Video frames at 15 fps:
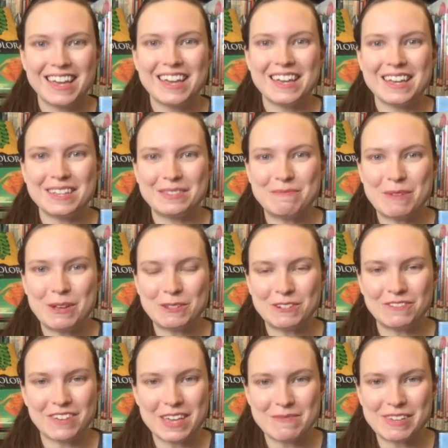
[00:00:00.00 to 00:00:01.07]
His most
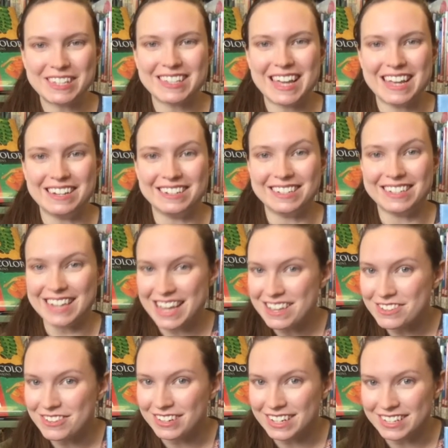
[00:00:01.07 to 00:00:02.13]
famous and
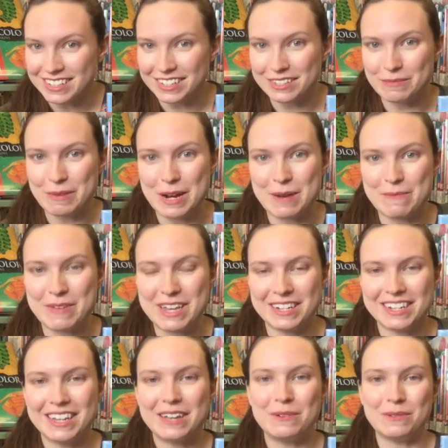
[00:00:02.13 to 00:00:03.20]
dangerous experiment
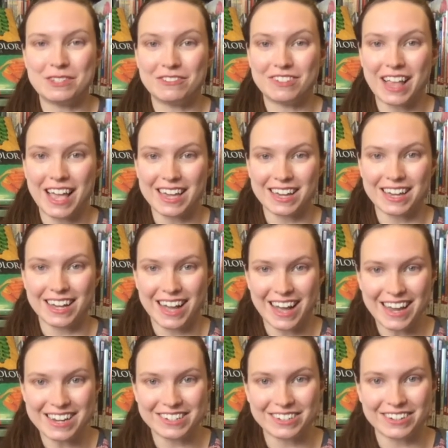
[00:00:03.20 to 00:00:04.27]
was flying a
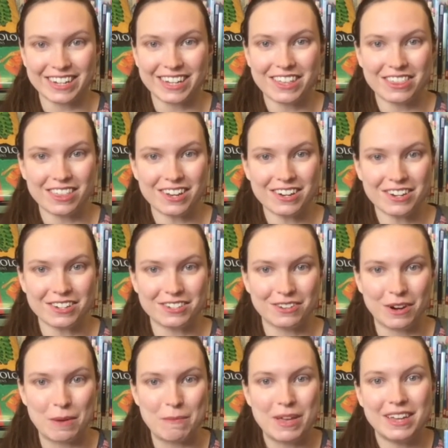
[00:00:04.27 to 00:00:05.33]
kite during a
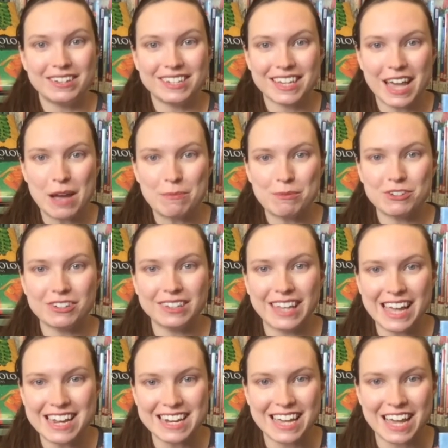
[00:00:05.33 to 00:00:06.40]
thunderstorm to capture
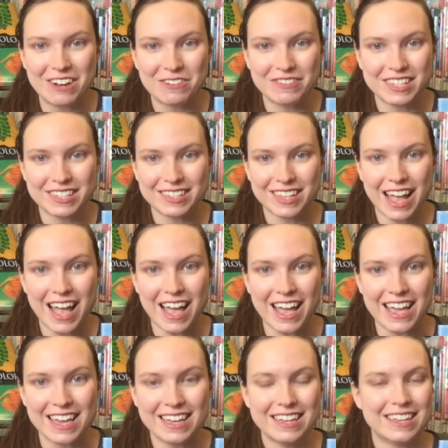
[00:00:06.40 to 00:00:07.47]
lightning out of the sky.
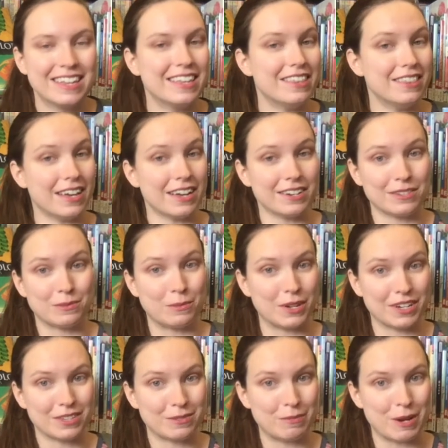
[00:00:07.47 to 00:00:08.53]
That is one
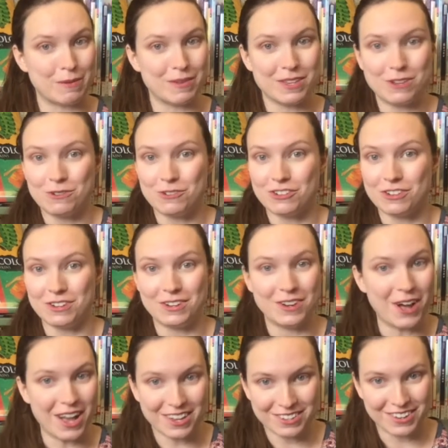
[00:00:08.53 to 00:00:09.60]
experiment you should
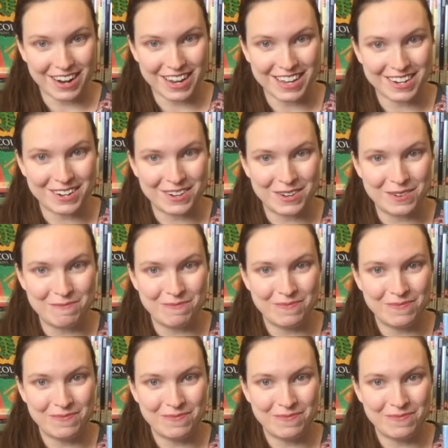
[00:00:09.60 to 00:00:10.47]
not try at home.